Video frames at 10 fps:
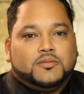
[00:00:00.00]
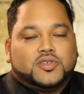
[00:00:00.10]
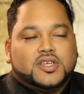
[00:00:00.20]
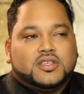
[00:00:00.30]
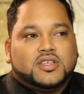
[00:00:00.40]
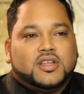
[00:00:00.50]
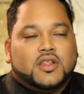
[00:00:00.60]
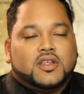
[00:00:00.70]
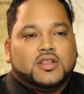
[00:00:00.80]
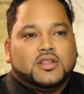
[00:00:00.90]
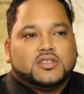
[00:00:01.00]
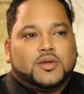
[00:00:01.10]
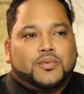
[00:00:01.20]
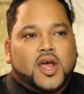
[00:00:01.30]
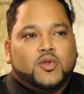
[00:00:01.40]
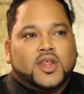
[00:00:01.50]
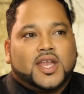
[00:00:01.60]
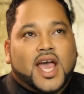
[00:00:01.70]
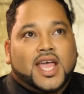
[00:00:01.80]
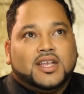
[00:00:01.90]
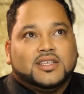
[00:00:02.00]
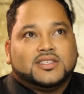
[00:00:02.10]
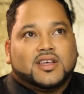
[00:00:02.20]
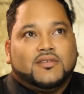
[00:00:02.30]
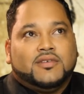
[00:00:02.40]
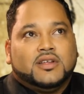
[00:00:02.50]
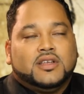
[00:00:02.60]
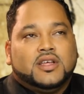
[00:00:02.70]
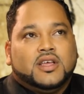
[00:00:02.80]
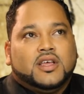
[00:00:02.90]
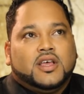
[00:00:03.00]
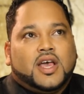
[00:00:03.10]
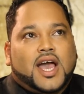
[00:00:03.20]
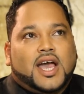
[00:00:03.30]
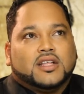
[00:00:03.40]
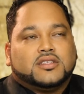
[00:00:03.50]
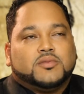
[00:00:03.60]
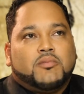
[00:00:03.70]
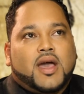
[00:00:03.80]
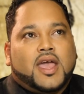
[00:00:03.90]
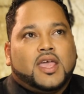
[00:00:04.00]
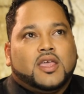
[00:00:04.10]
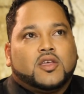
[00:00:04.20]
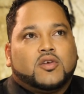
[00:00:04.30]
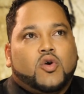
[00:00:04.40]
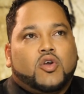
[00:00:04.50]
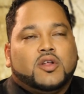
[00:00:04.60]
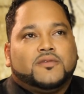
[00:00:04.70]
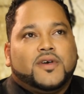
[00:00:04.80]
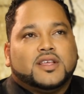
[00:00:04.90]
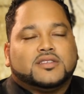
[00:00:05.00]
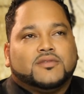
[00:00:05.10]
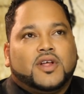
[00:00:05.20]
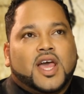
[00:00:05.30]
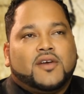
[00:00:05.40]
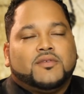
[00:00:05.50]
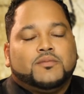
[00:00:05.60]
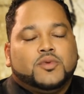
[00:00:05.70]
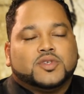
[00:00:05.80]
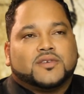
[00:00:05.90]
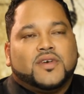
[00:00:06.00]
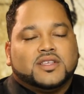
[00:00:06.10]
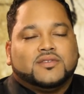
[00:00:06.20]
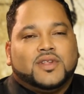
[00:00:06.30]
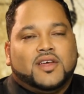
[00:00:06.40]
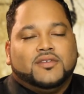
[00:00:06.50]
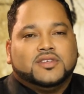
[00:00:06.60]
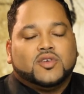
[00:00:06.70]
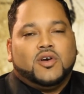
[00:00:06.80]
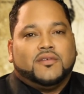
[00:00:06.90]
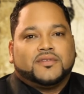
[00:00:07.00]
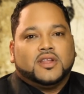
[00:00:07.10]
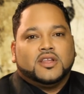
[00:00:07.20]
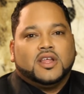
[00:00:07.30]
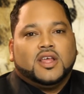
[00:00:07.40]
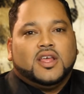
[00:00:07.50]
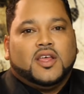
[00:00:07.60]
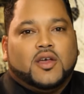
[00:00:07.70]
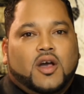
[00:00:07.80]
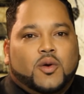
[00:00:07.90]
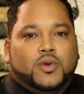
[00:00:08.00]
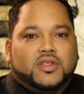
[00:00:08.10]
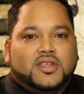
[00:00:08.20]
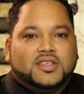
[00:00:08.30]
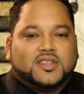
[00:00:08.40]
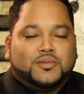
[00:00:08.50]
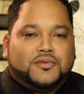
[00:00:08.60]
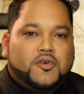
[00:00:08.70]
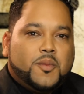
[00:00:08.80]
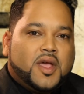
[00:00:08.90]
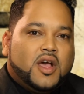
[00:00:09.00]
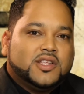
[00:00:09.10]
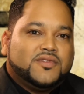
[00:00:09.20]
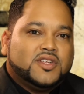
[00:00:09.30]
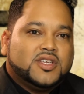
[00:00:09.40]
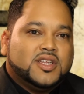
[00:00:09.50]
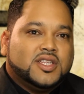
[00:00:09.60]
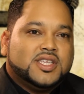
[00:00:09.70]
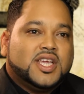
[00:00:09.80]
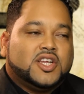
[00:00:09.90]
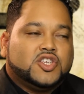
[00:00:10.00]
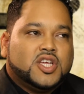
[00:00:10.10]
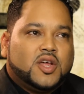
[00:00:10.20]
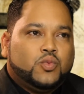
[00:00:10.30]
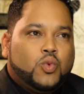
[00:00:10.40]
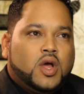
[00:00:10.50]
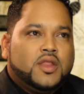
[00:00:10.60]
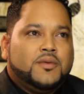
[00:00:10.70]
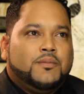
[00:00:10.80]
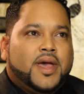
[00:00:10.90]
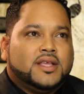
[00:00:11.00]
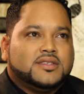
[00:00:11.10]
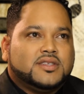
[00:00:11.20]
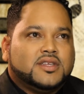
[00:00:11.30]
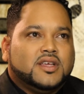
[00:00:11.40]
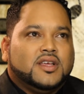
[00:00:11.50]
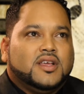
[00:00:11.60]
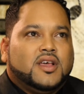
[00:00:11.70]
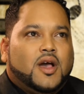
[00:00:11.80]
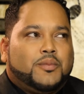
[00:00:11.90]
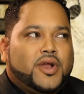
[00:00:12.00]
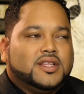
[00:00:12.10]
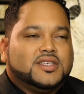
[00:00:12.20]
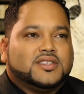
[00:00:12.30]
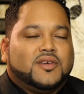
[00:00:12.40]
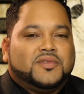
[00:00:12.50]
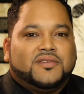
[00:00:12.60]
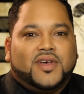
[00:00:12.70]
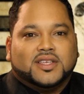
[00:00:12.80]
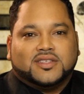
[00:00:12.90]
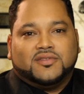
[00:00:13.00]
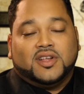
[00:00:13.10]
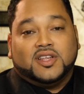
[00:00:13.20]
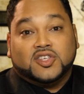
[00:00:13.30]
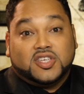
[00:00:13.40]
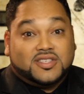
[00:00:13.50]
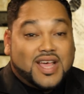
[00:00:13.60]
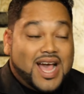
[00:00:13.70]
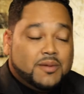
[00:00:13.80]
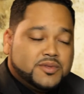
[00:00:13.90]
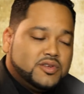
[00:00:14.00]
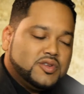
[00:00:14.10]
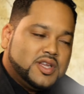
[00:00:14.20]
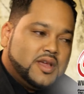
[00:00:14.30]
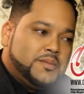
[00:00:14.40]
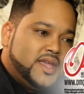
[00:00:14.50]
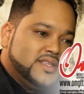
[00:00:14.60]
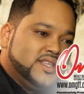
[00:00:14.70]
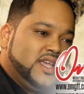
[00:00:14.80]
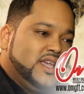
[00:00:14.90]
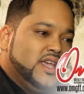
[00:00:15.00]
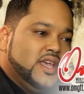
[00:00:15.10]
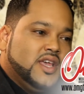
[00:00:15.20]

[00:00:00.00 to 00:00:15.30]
She is another soprano that I discovered at my choral festival. I have a music festival every so often with Eastern Performing Arts Fraternity, and she had won the best apprentice of the festival, and she's absolutely amazing.